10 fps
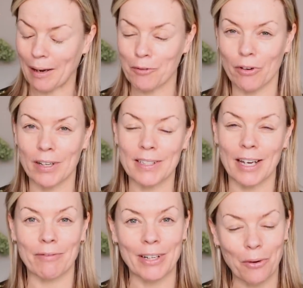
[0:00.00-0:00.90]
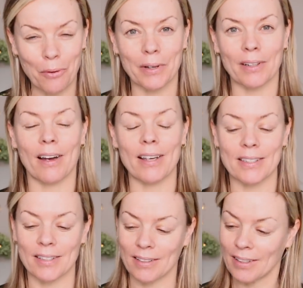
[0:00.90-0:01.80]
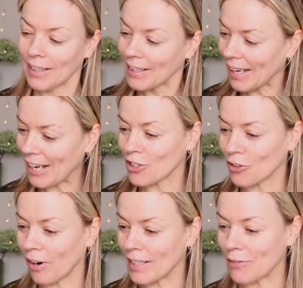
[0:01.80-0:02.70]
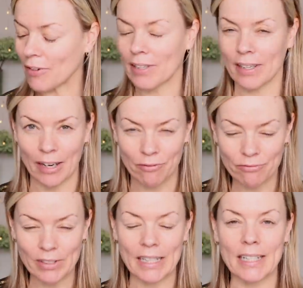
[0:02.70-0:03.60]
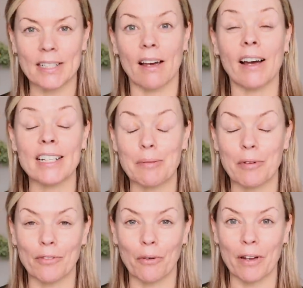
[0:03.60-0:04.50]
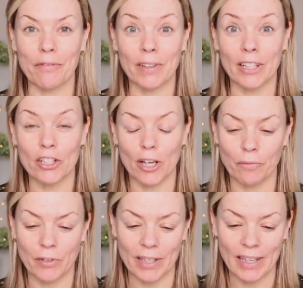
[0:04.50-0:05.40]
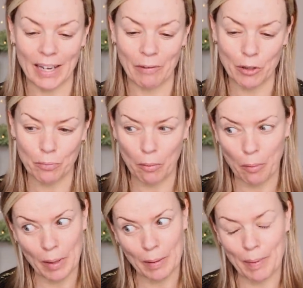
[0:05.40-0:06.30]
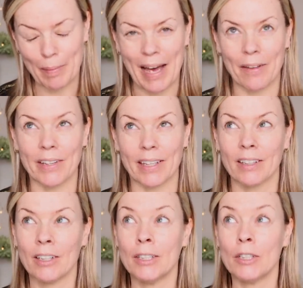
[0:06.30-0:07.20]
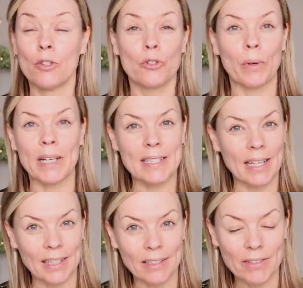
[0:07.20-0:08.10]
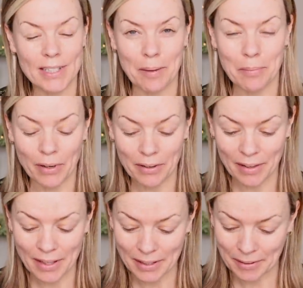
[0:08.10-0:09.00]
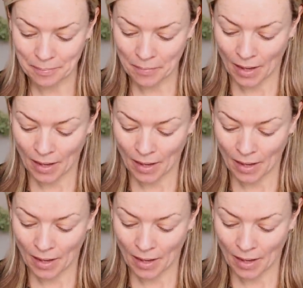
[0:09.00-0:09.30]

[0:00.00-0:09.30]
I'm trying to get really organised and categorise everything, get really tidy before I finish up for the year, which will probably be about the 22nd of December, I think.